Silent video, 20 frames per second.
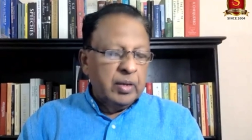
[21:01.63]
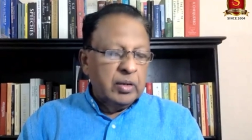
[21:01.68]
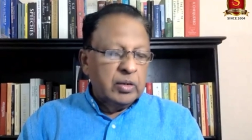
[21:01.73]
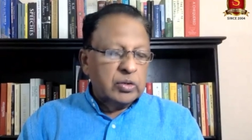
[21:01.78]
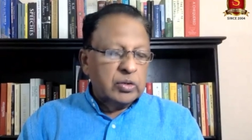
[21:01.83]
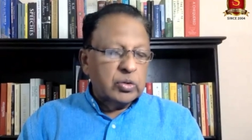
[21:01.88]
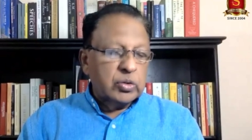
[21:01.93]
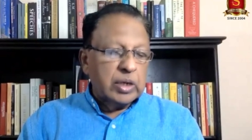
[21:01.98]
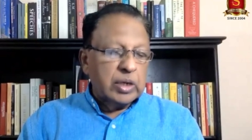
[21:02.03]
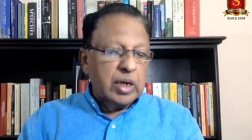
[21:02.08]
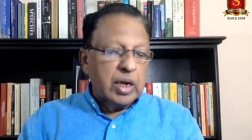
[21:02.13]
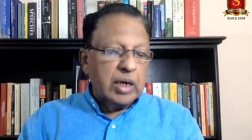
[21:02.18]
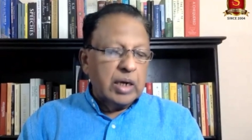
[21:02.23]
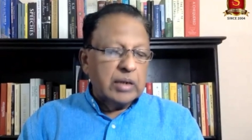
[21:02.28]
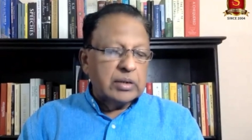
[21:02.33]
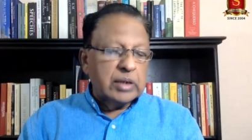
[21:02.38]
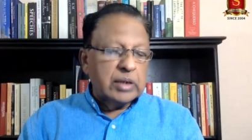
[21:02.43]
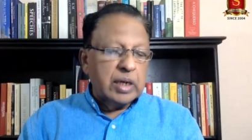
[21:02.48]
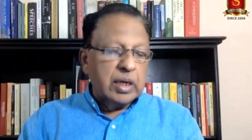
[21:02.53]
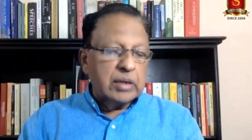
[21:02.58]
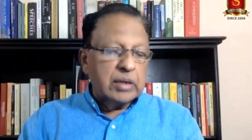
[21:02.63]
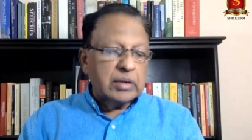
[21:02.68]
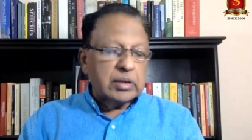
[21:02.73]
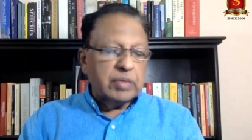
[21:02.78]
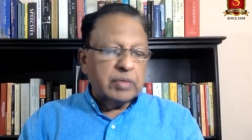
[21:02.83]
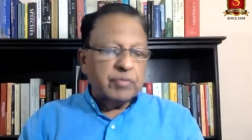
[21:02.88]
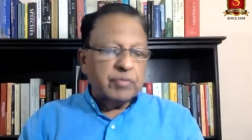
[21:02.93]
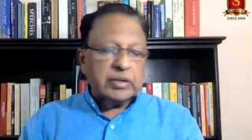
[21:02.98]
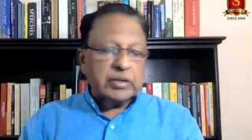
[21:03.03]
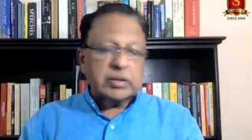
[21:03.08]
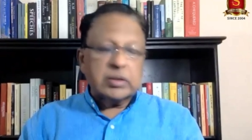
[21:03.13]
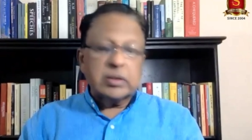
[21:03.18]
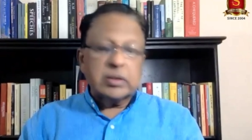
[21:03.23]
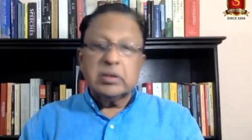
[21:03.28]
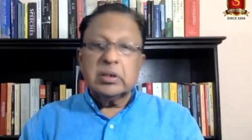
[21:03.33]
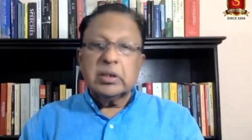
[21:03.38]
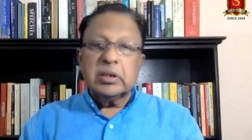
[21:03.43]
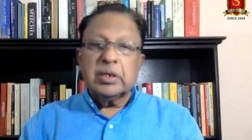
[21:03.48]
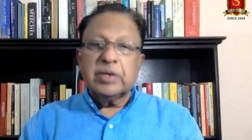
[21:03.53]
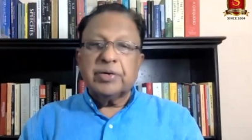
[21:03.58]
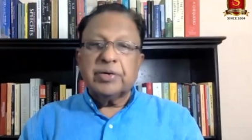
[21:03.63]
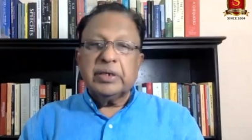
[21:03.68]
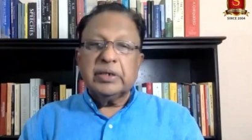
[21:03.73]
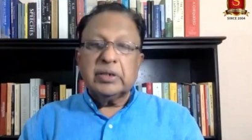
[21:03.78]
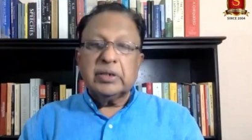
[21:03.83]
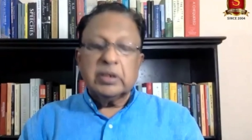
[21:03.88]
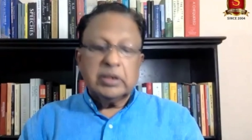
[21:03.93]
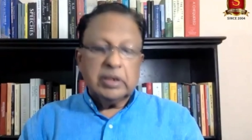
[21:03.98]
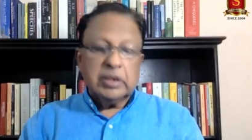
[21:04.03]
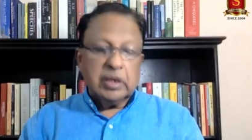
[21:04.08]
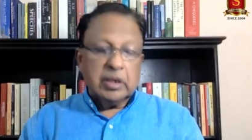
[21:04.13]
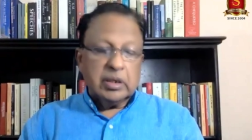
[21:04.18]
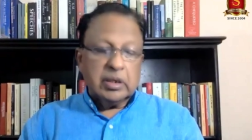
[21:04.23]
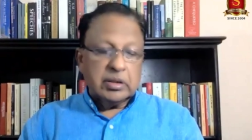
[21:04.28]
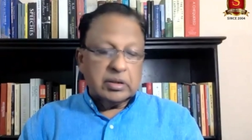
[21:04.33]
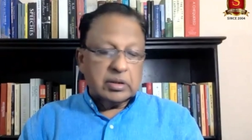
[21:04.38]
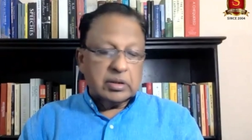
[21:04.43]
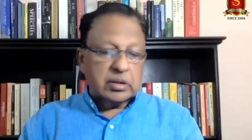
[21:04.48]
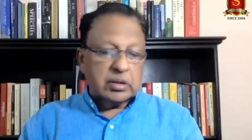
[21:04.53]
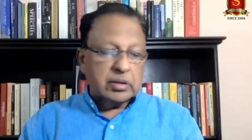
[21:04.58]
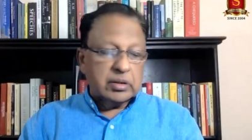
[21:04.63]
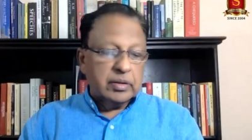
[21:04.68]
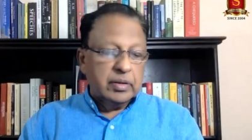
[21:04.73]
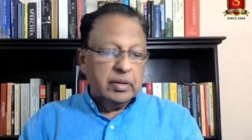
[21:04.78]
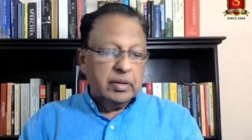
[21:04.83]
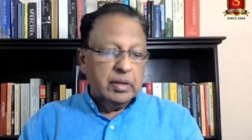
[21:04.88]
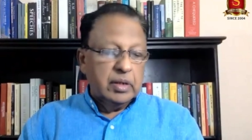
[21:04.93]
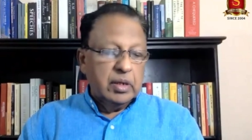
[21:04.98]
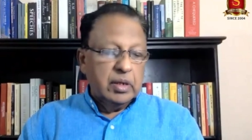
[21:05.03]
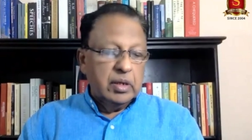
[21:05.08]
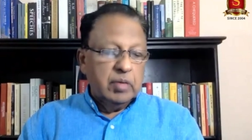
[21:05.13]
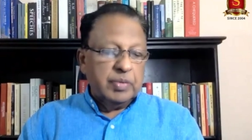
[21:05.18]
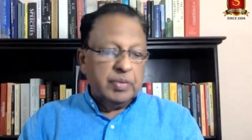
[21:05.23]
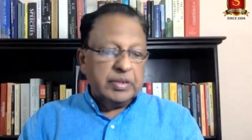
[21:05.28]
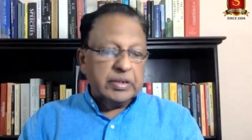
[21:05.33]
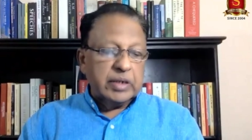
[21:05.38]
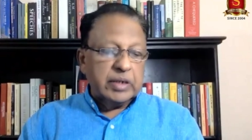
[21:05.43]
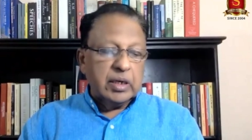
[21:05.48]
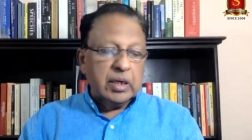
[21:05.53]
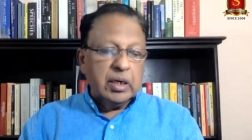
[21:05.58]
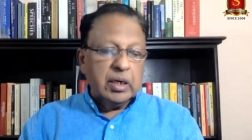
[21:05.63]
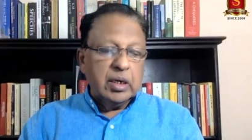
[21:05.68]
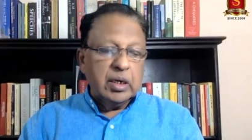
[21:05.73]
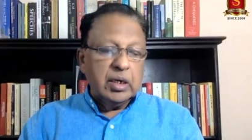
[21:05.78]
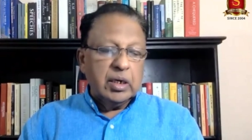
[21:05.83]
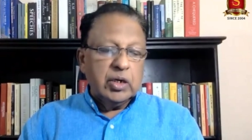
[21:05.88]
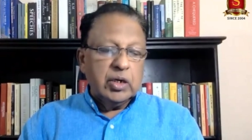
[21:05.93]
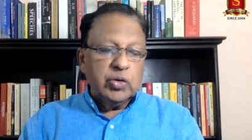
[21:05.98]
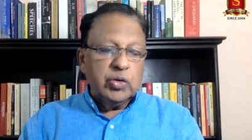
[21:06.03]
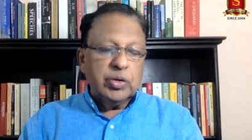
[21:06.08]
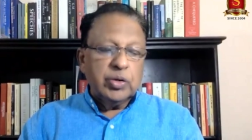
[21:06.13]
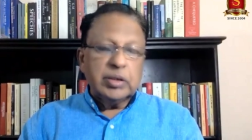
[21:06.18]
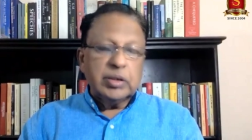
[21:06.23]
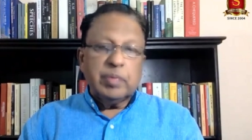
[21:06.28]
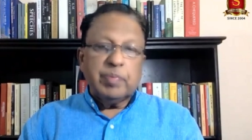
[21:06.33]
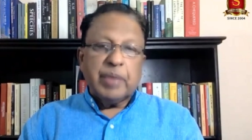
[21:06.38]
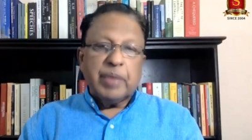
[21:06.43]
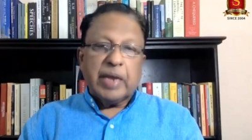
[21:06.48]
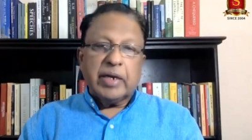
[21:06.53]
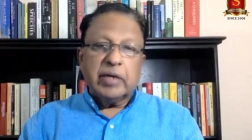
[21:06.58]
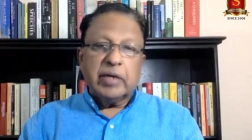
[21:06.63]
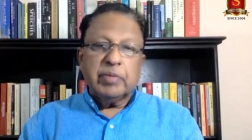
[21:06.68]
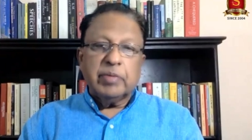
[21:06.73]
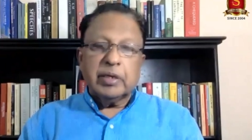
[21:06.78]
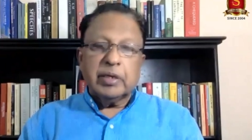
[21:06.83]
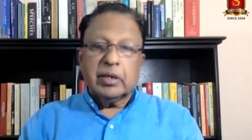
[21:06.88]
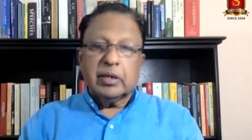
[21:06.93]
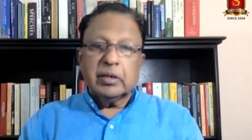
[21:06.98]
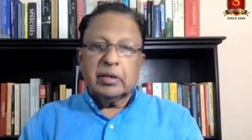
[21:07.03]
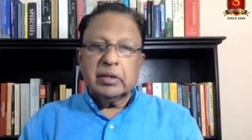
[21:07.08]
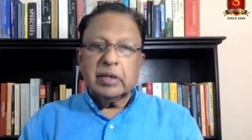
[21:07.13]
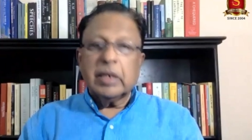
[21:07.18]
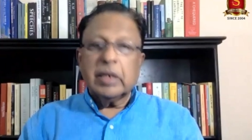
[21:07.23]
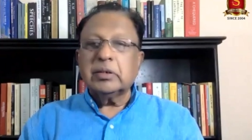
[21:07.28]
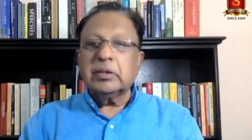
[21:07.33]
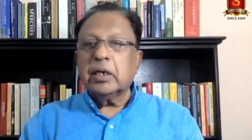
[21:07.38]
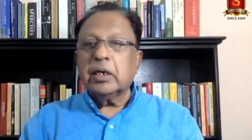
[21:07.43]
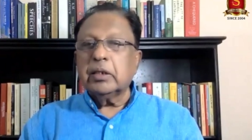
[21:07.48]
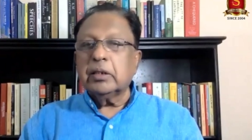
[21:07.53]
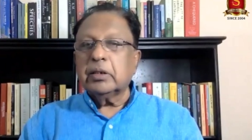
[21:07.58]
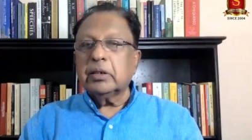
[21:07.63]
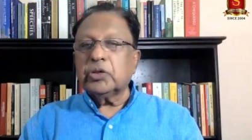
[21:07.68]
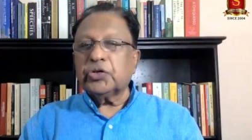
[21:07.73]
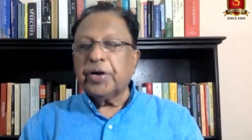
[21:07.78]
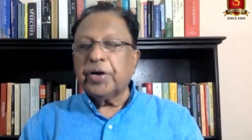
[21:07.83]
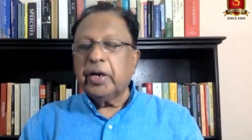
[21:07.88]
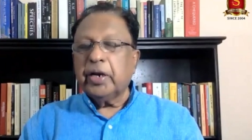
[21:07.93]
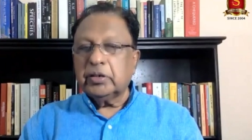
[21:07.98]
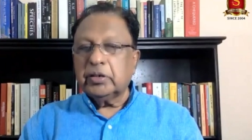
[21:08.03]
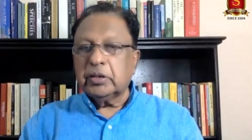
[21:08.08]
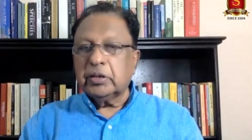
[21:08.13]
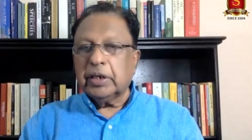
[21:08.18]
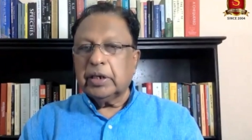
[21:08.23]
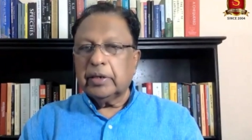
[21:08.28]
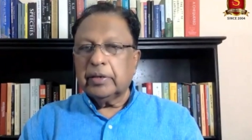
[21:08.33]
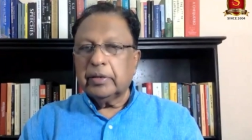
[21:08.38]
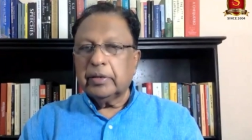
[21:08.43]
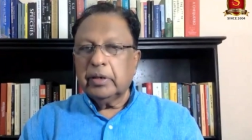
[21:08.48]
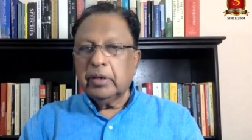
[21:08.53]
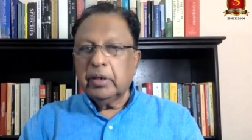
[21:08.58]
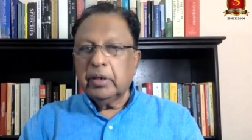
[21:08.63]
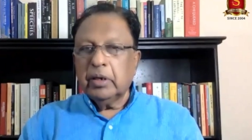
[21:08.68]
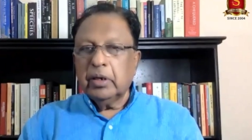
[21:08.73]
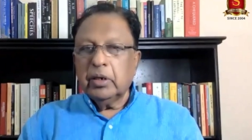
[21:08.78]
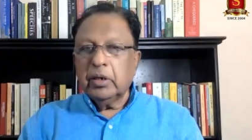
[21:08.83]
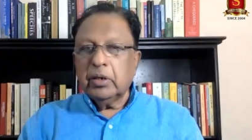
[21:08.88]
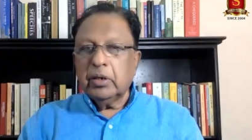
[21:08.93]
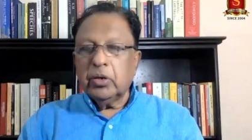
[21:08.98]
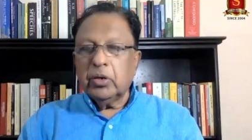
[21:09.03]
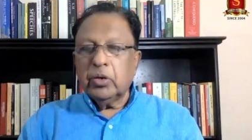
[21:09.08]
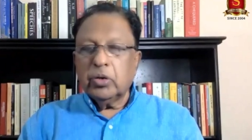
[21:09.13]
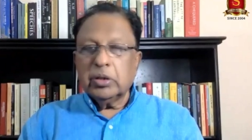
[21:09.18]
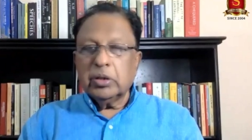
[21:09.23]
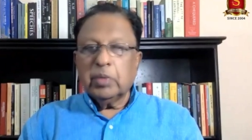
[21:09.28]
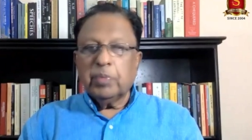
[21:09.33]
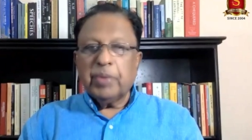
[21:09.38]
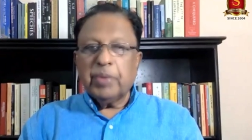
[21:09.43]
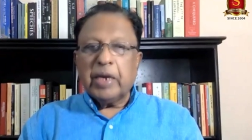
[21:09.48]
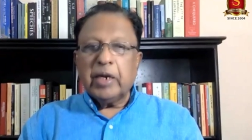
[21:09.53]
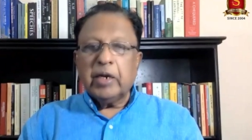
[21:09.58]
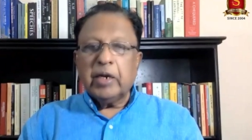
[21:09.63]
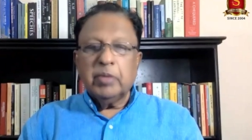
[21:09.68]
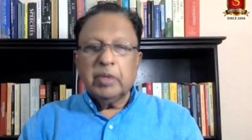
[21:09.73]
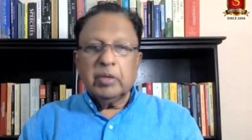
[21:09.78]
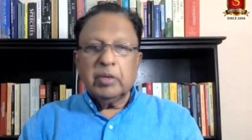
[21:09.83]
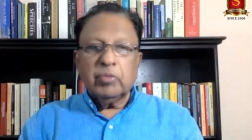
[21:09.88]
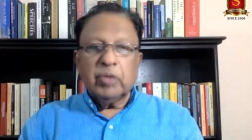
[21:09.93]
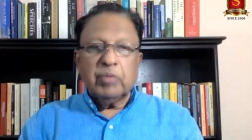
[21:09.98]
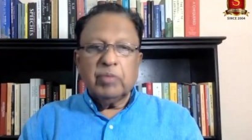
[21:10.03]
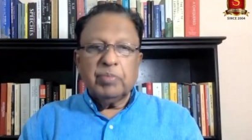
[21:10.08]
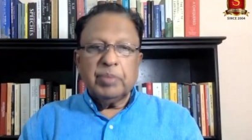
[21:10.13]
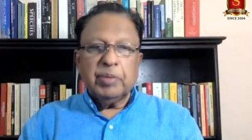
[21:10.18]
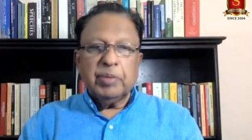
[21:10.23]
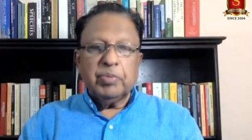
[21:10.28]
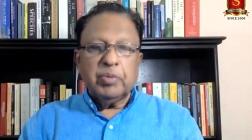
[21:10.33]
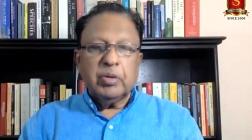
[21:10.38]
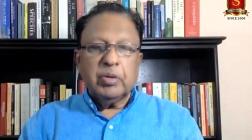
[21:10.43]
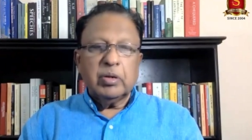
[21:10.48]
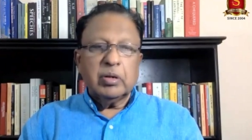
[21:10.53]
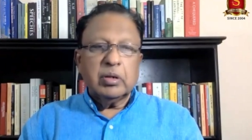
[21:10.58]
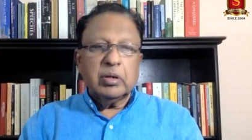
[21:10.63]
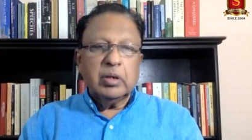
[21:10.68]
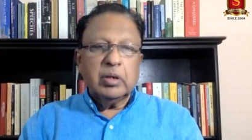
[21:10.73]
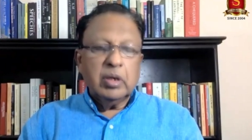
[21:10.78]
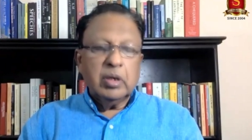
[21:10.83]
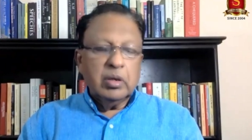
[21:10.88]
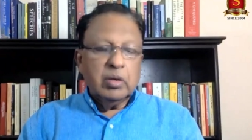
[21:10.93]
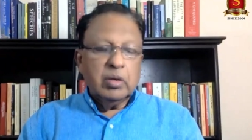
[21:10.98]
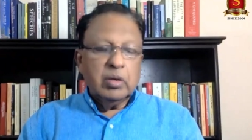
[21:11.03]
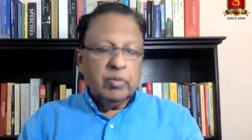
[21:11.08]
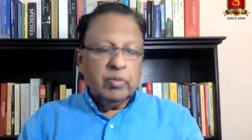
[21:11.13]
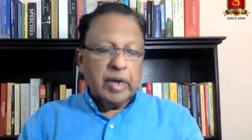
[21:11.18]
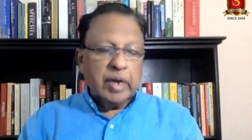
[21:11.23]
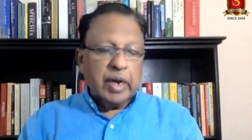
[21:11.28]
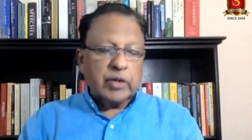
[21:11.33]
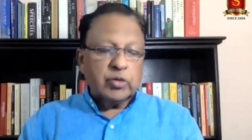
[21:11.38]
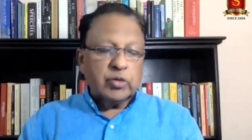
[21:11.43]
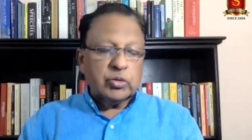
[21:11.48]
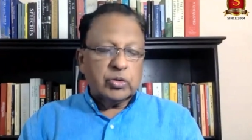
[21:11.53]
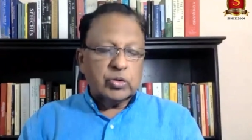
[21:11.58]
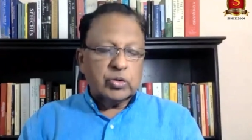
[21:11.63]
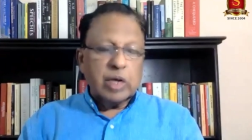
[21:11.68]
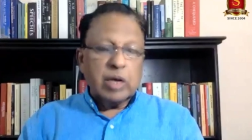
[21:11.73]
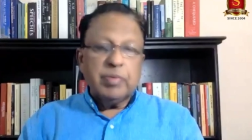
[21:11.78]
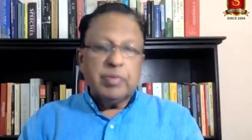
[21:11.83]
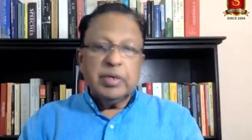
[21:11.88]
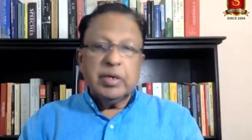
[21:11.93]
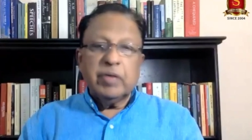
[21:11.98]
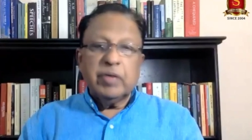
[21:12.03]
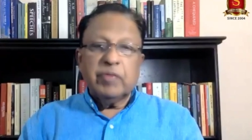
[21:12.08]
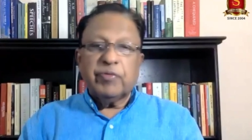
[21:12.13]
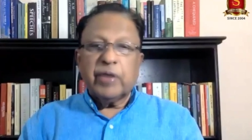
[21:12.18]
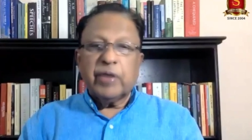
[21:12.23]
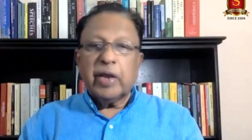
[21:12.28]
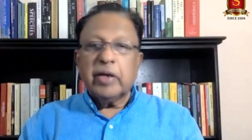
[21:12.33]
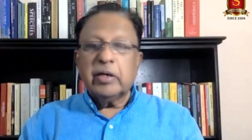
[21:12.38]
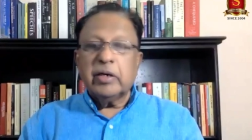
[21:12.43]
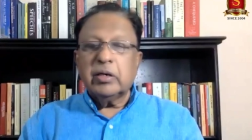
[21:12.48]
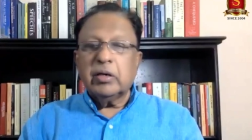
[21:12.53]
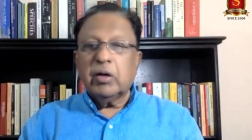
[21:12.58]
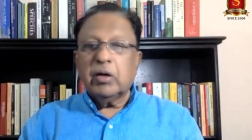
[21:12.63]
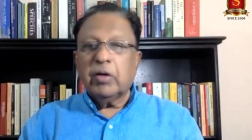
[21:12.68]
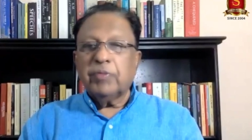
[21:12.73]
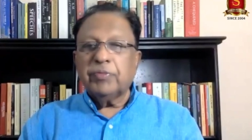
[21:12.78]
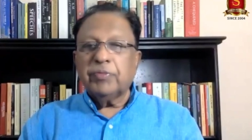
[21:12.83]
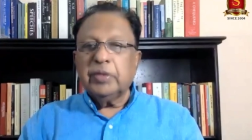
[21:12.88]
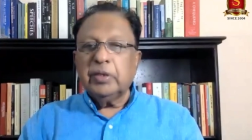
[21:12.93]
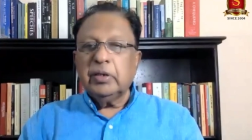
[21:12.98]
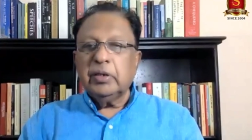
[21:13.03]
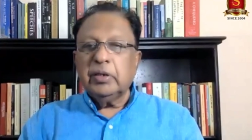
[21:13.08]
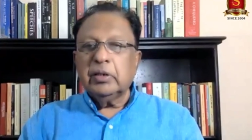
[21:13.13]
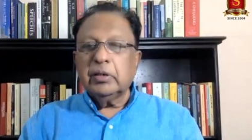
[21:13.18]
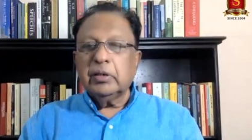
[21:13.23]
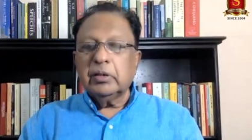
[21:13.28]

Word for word: So the gun sales have risen in recent years, particularly during the pandemic. That's another strange thing. During the pandemic, when people were actually, should have been afraid of the,